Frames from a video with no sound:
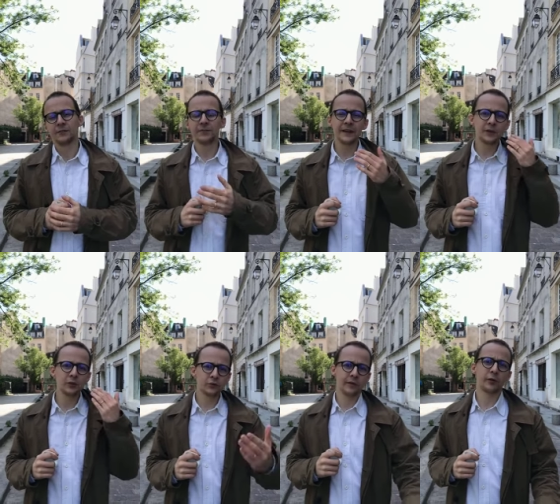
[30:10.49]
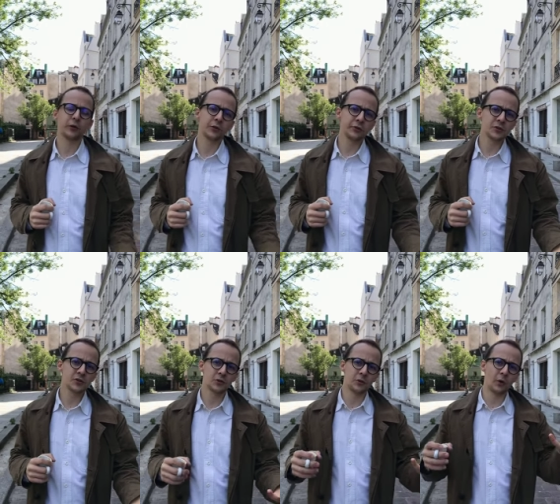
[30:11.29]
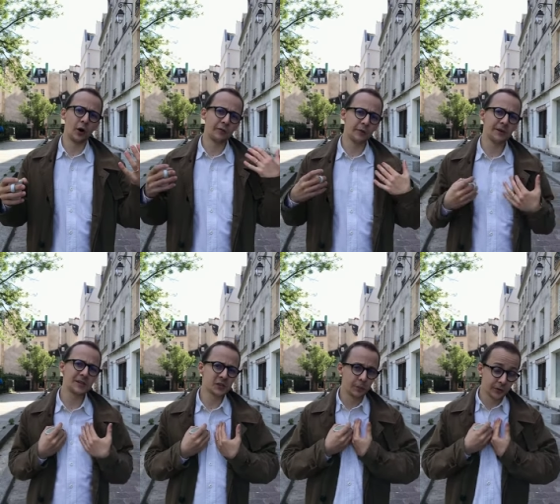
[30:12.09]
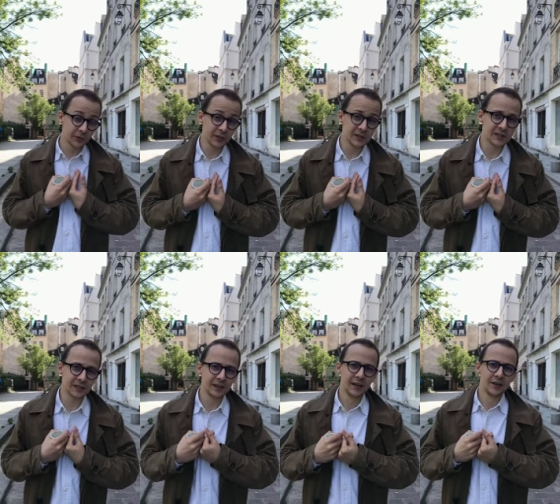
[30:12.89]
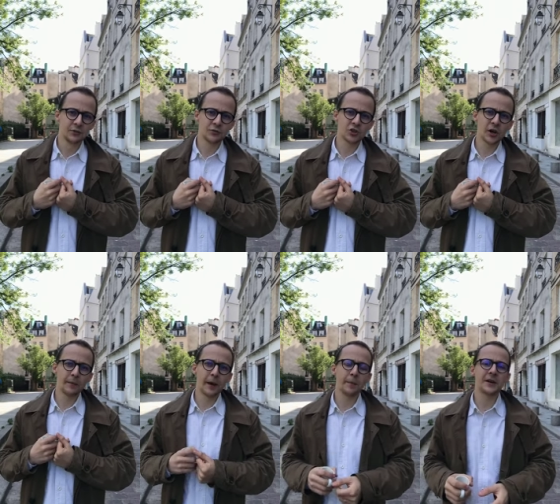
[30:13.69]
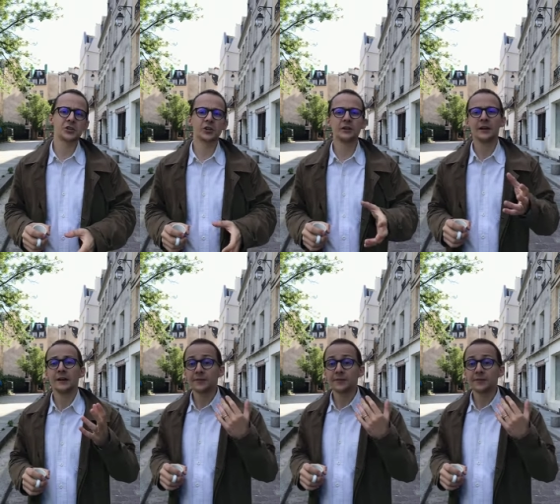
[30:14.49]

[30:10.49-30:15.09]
Thank you, Travel Curious, to offer me this opportunity to share my passion.